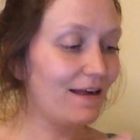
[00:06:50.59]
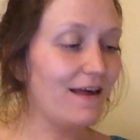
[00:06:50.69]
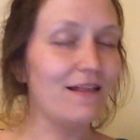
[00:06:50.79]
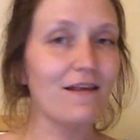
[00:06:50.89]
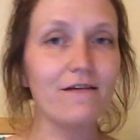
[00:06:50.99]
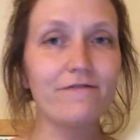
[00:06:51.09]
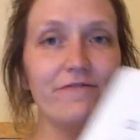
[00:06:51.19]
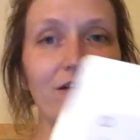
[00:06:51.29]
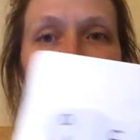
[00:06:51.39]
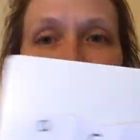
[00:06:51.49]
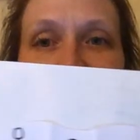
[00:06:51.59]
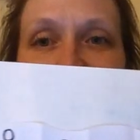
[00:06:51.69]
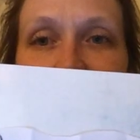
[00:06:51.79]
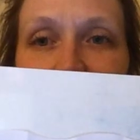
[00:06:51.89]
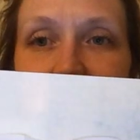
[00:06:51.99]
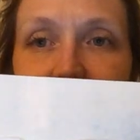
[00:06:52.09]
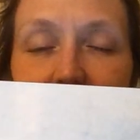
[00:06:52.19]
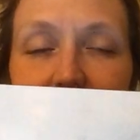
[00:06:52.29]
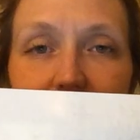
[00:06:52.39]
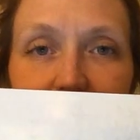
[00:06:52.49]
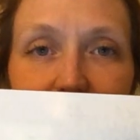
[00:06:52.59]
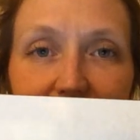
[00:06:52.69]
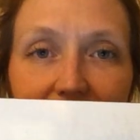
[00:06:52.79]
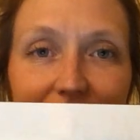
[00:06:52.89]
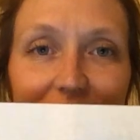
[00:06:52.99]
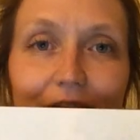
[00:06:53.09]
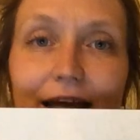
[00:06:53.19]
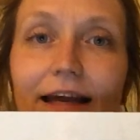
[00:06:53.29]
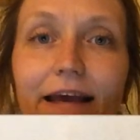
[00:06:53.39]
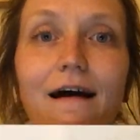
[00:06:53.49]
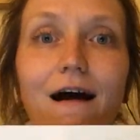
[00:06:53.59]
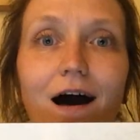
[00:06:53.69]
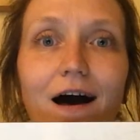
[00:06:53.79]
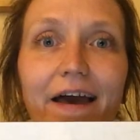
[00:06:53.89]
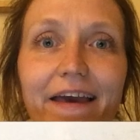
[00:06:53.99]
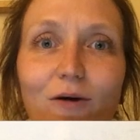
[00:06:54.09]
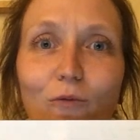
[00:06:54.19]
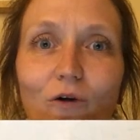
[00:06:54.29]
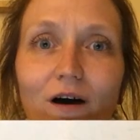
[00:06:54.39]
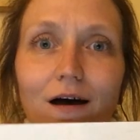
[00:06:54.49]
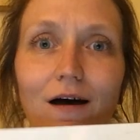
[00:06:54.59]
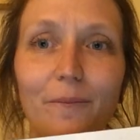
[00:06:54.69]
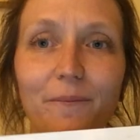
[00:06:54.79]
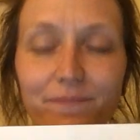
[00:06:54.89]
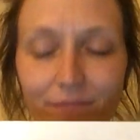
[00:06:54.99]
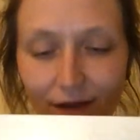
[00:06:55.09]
in the first section of my wriggly eye worm.